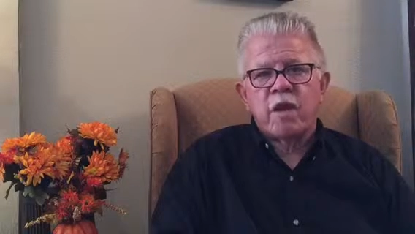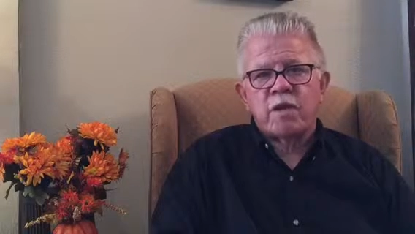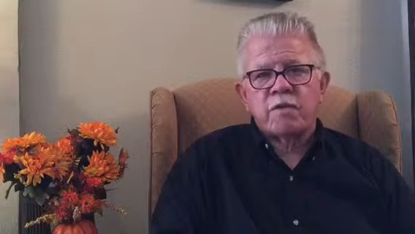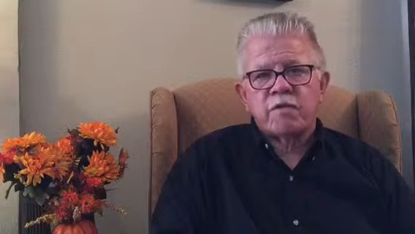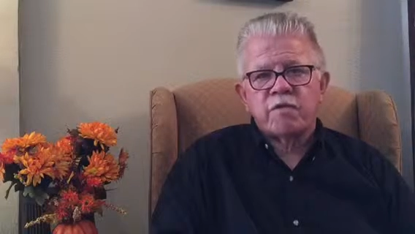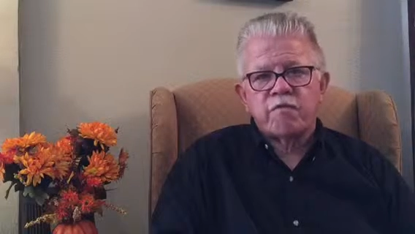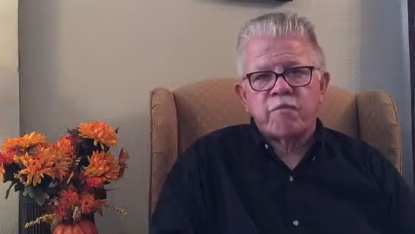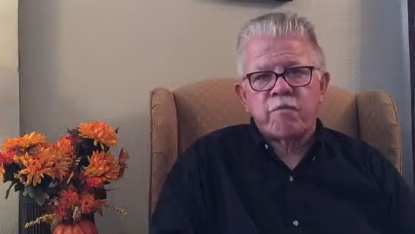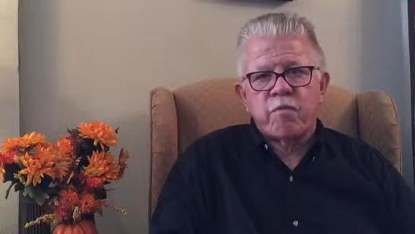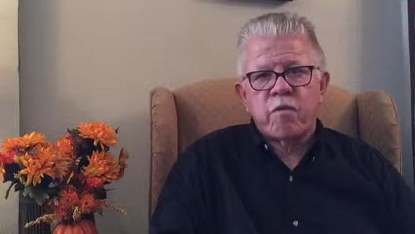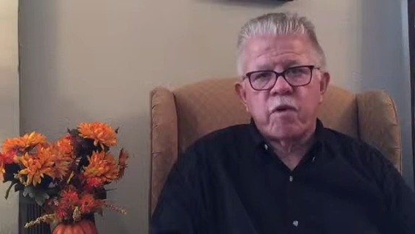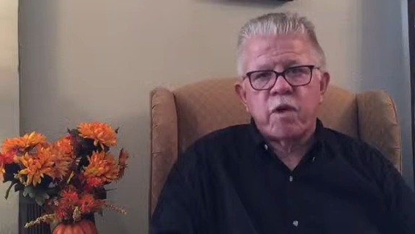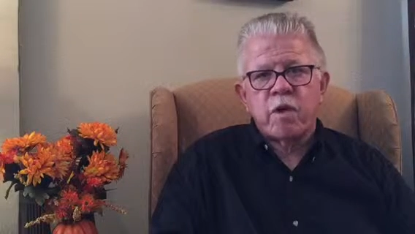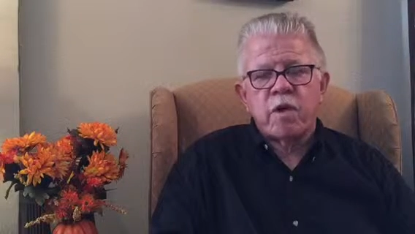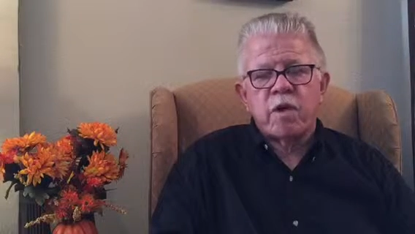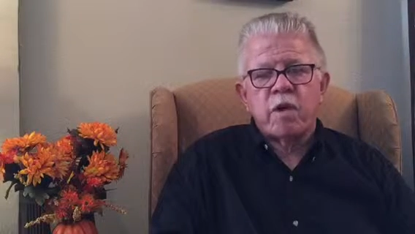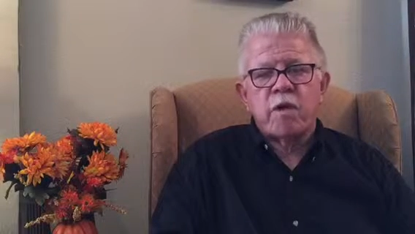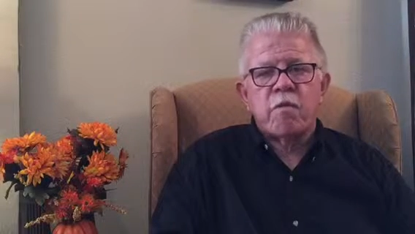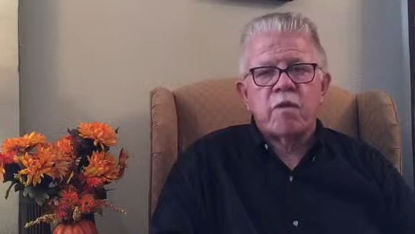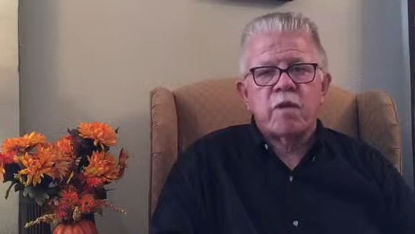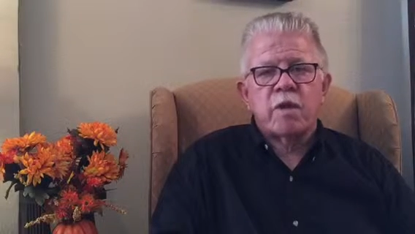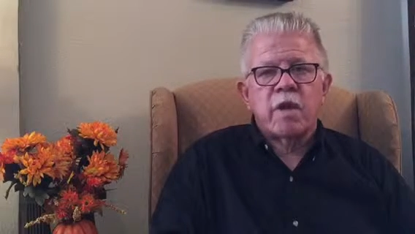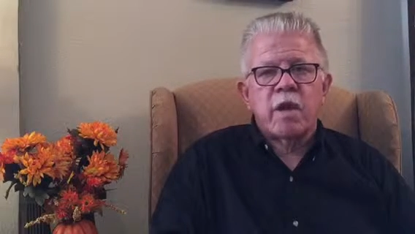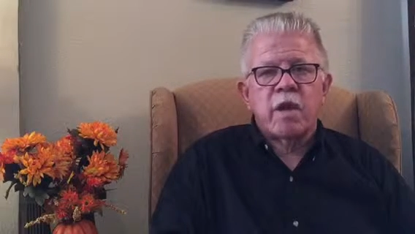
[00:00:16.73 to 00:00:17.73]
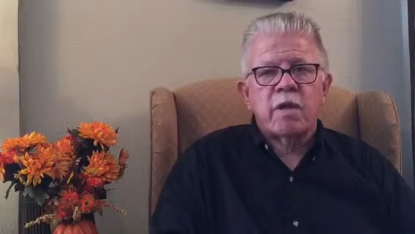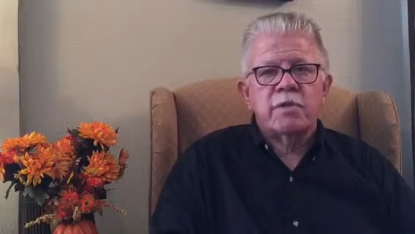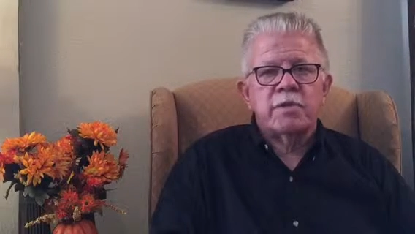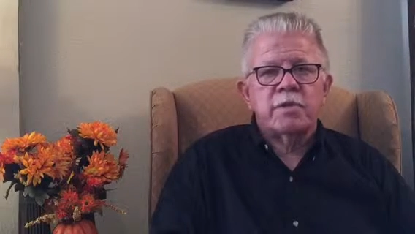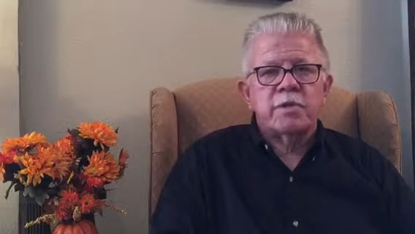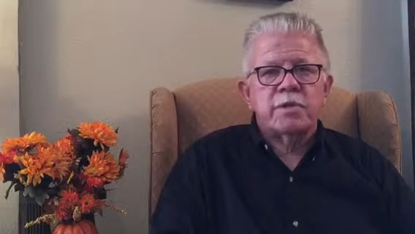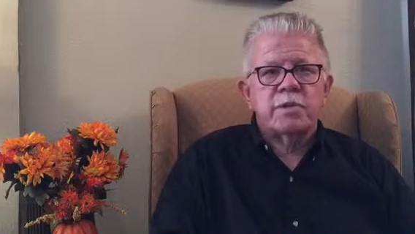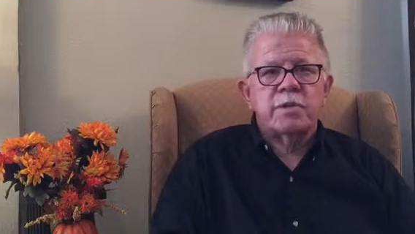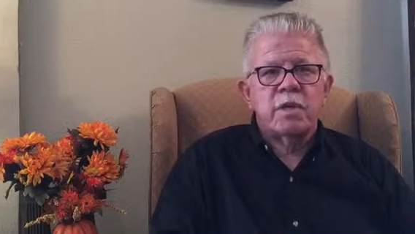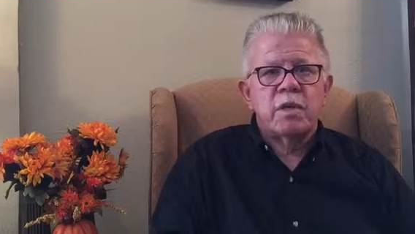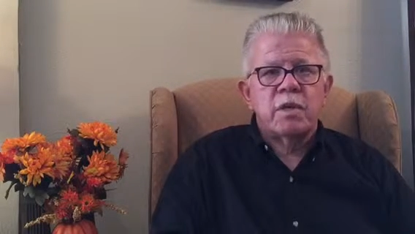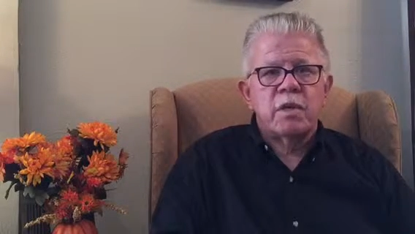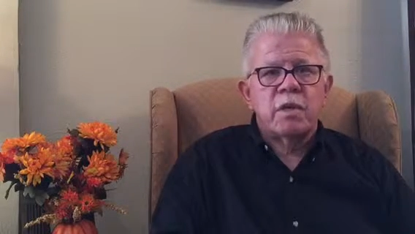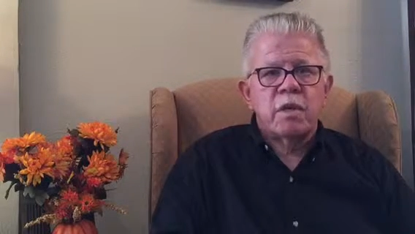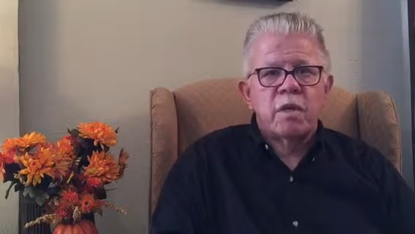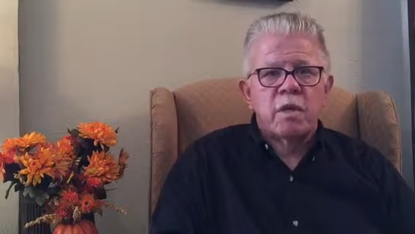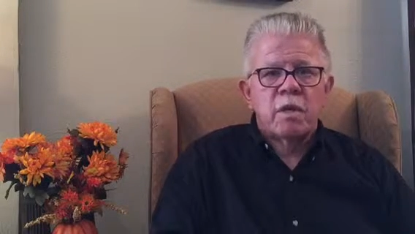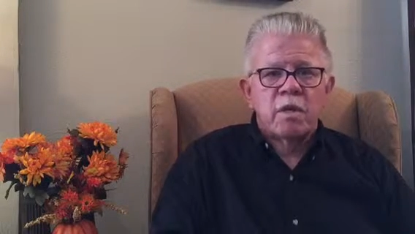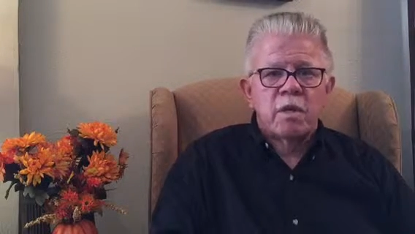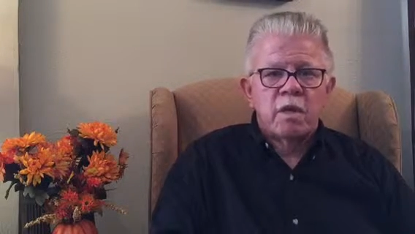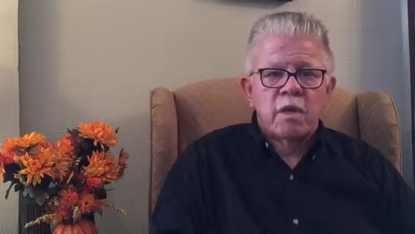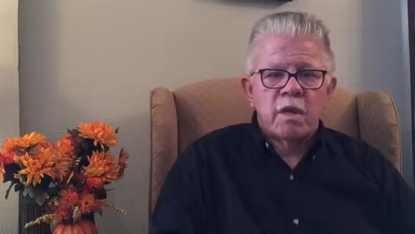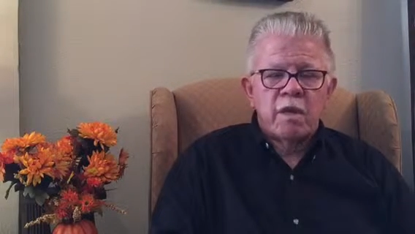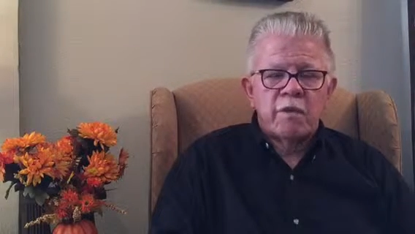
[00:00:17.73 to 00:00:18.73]
House of Prayer here in Kansas
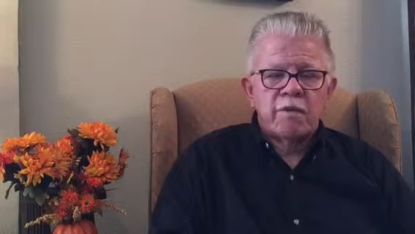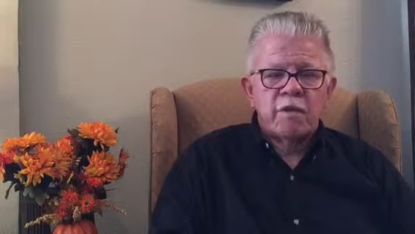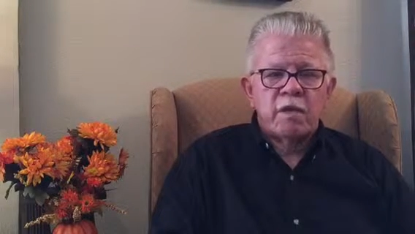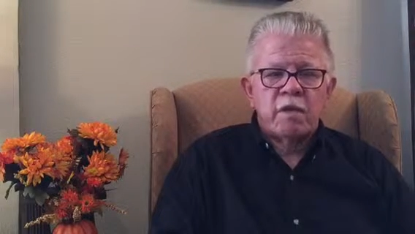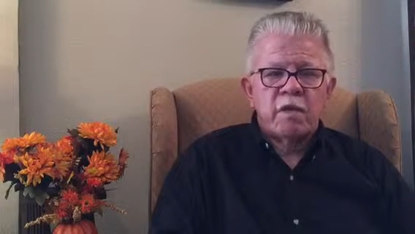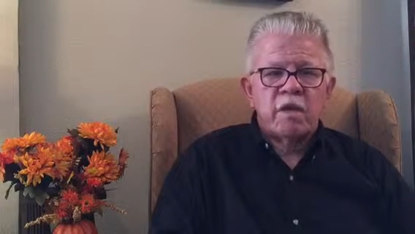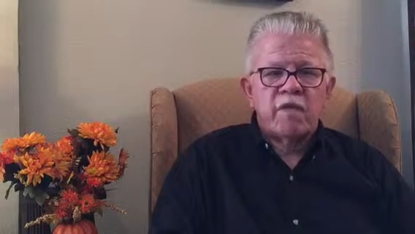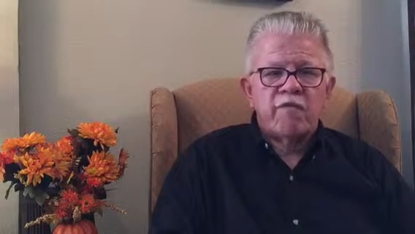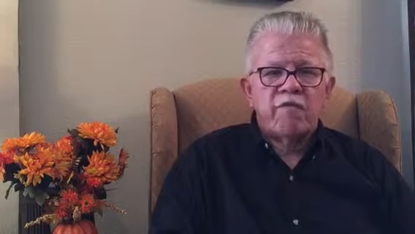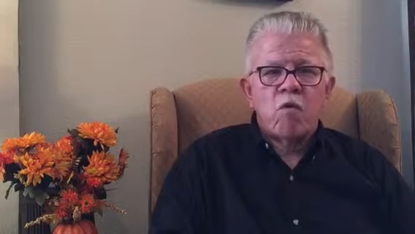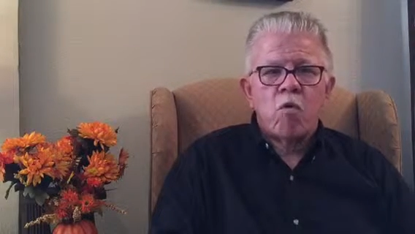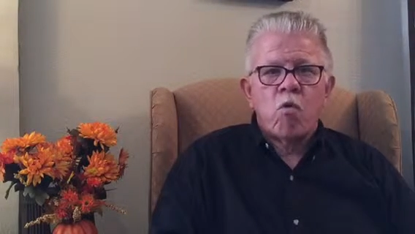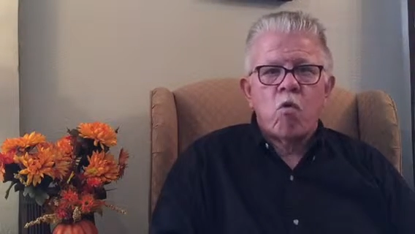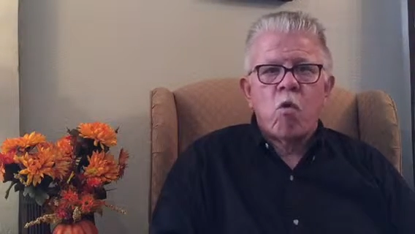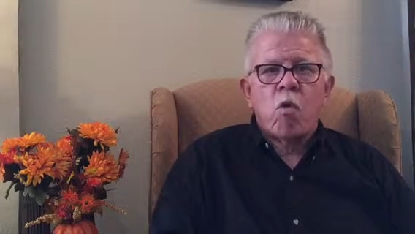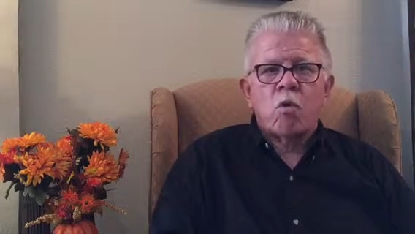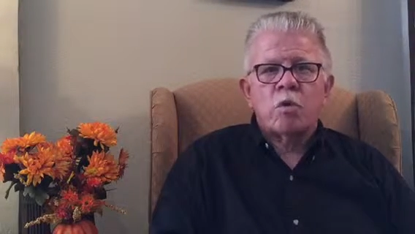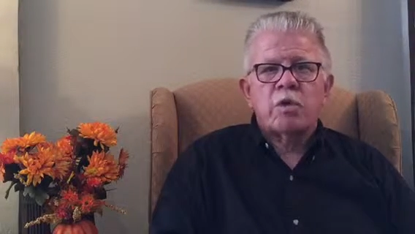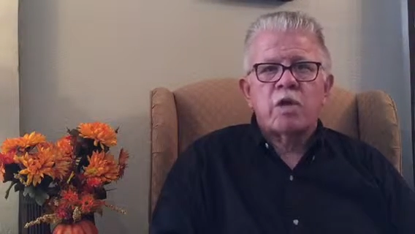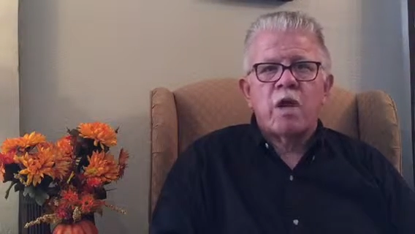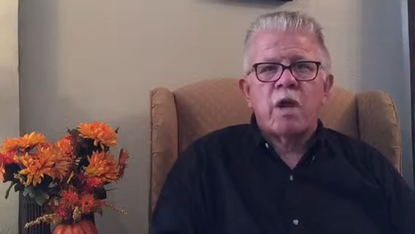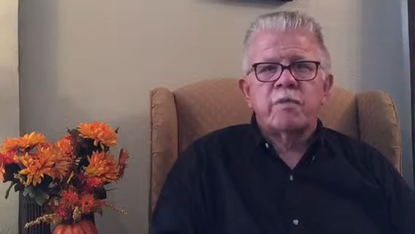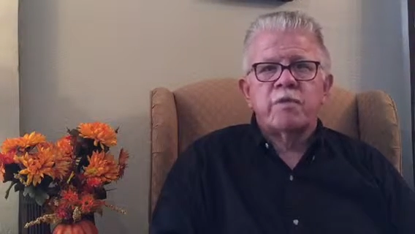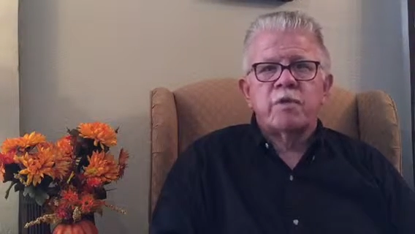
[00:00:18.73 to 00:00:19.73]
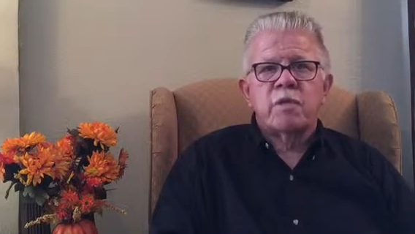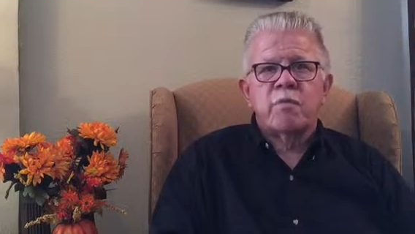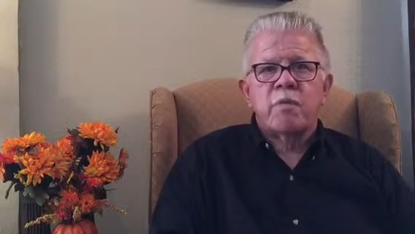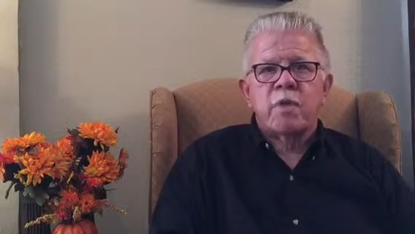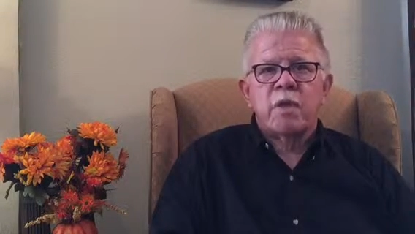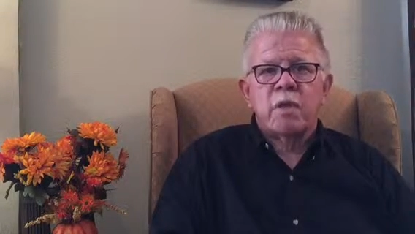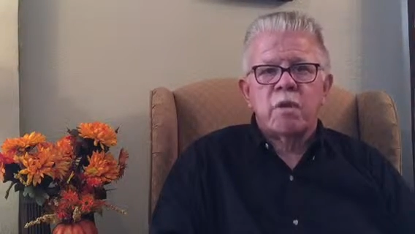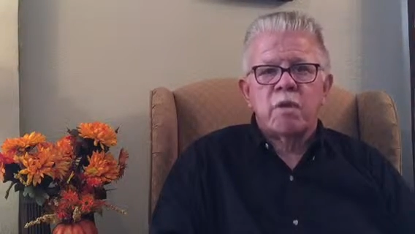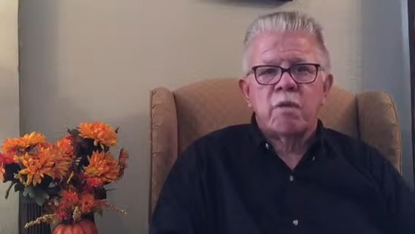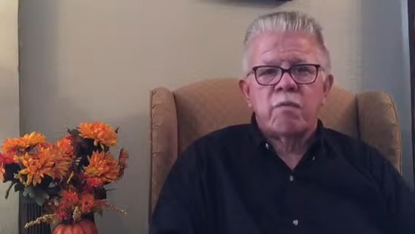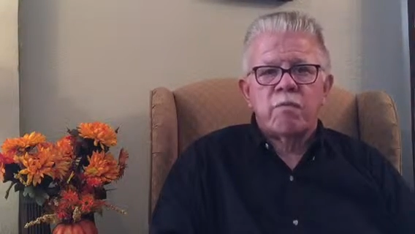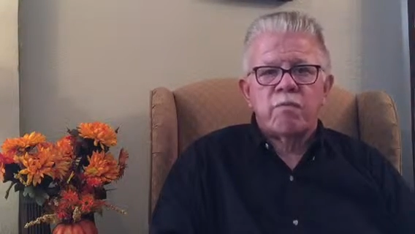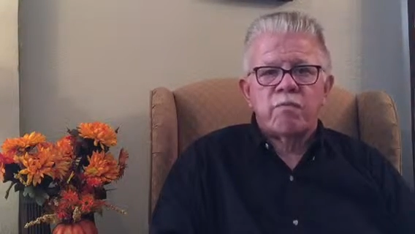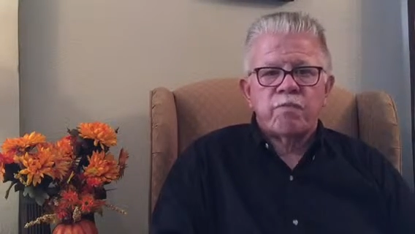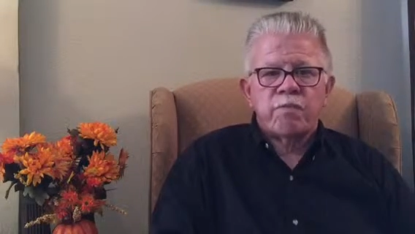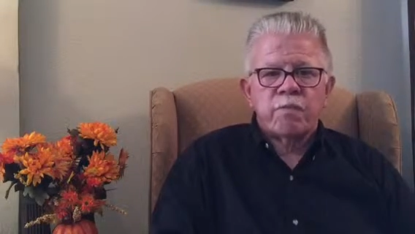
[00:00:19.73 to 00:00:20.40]
City, and the devil walked up to me.